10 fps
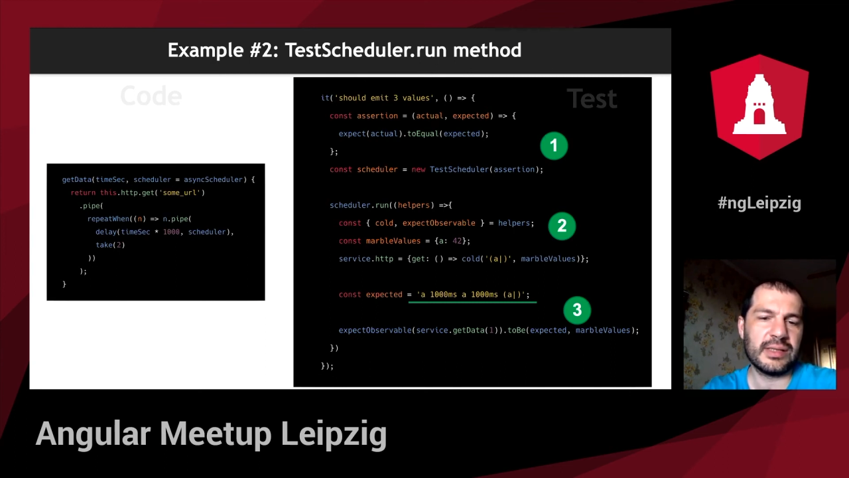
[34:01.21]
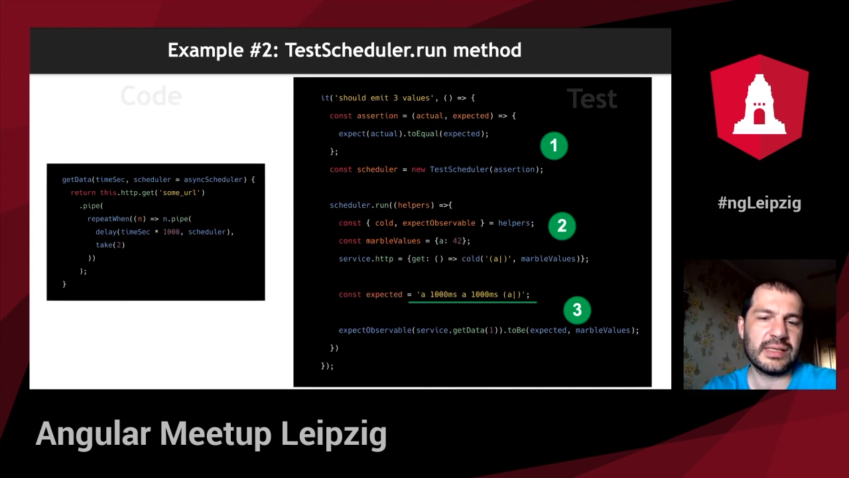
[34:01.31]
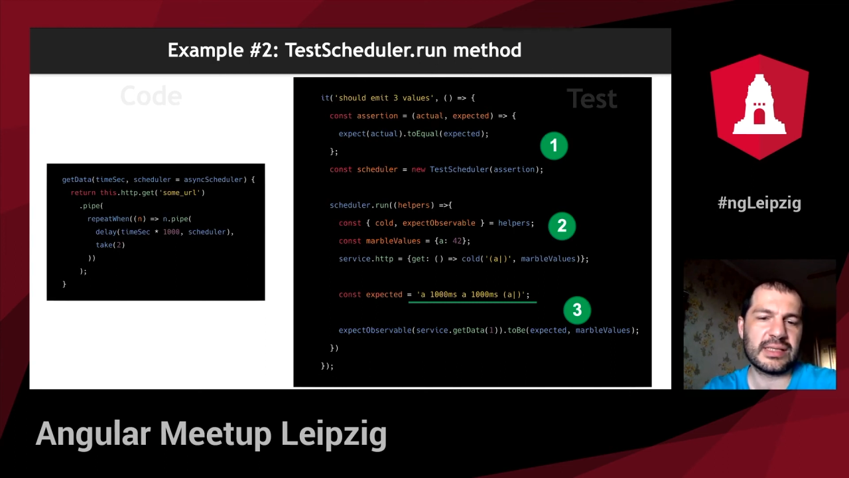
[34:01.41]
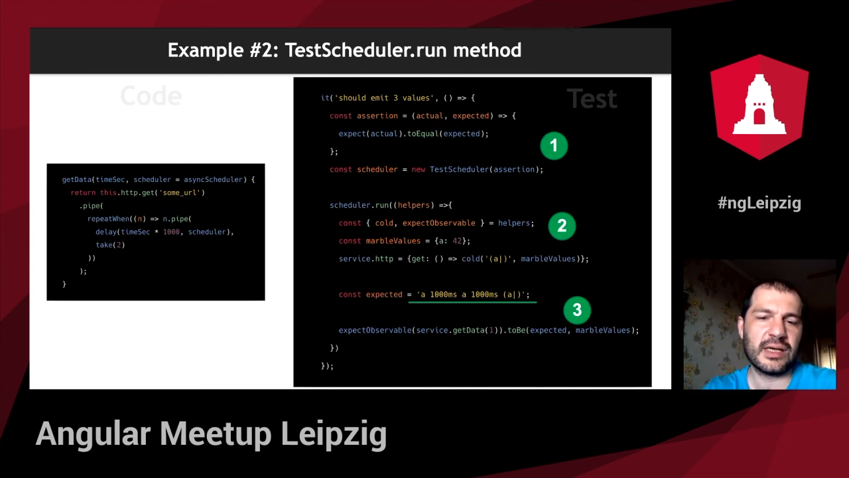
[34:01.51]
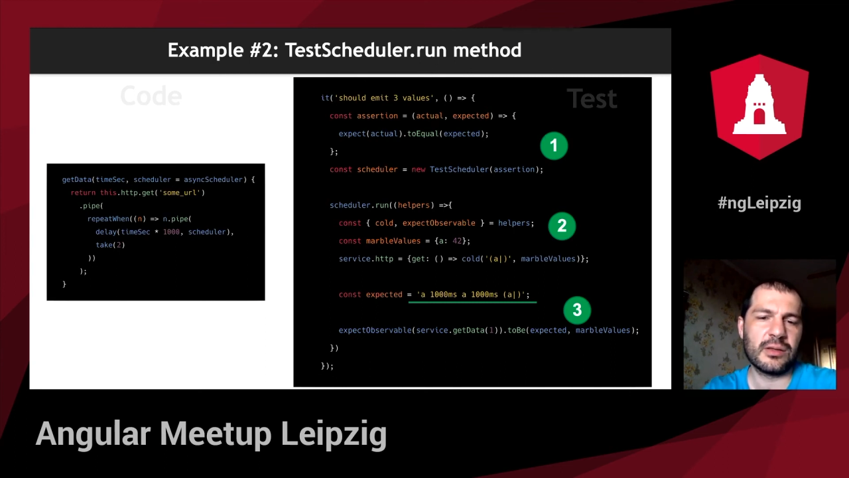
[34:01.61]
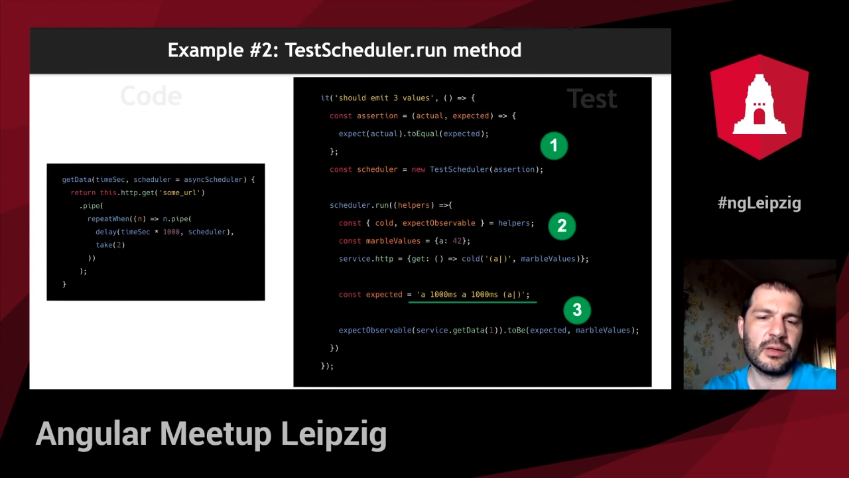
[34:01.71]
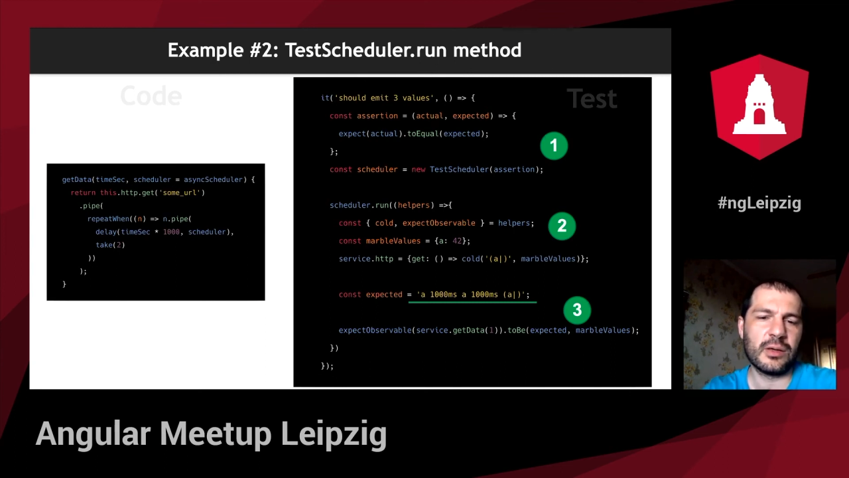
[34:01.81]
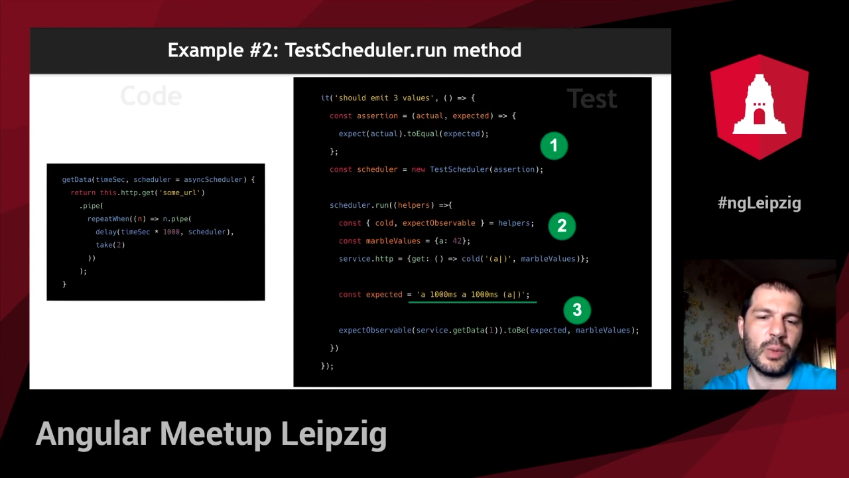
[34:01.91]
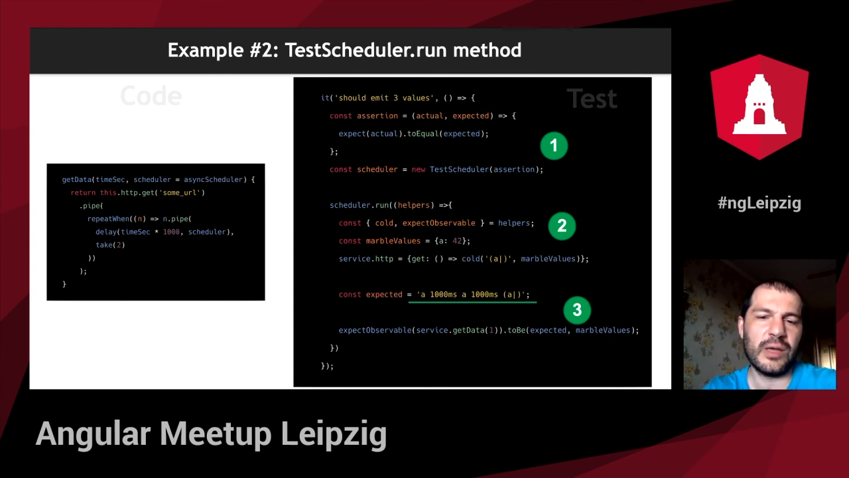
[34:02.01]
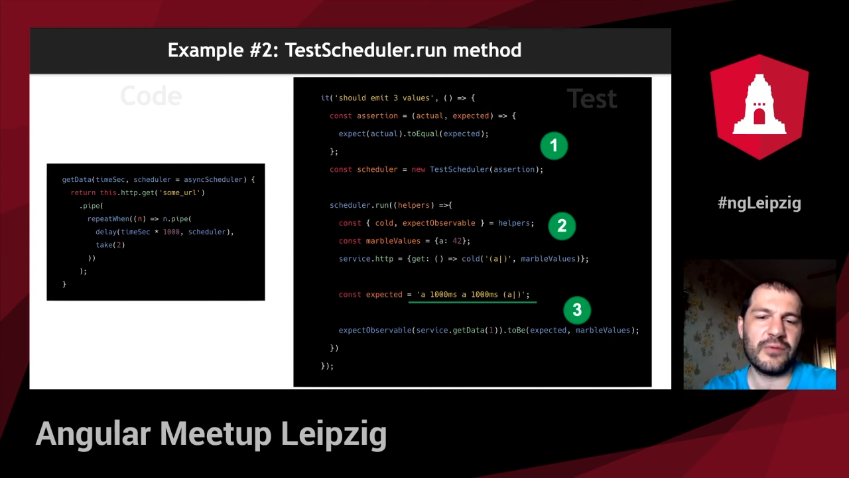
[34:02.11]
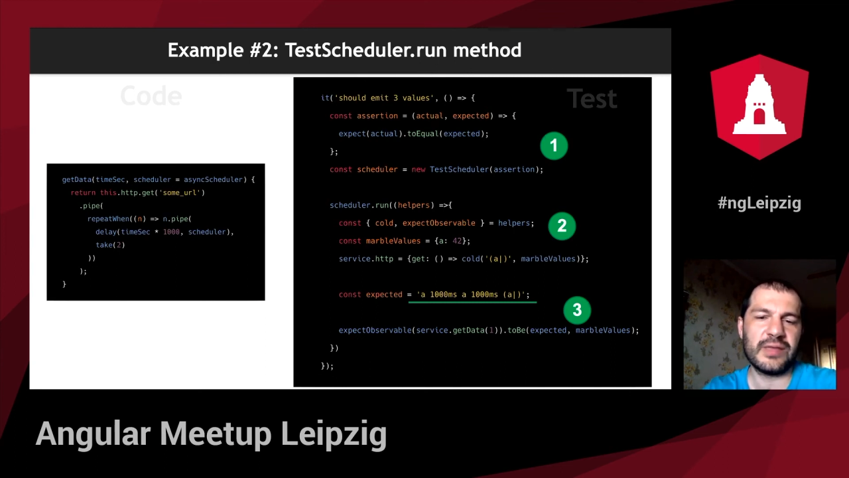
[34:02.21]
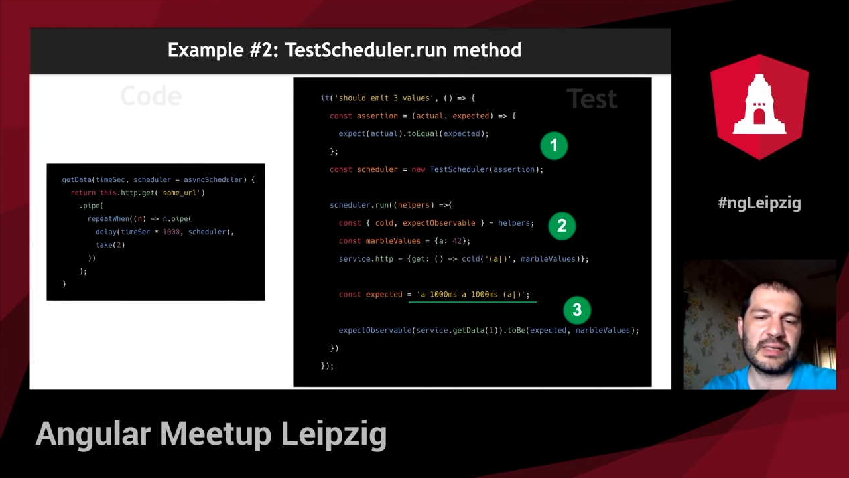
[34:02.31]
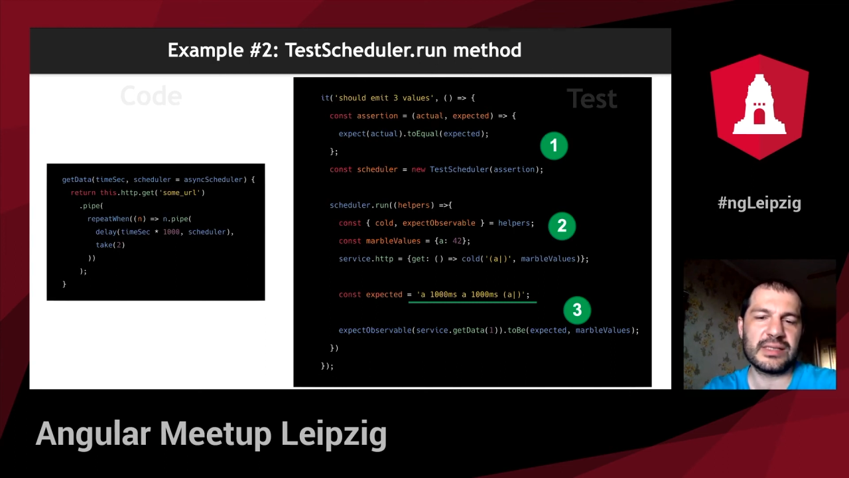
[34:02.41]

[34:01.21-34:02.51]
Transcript: TestScheduler way of testing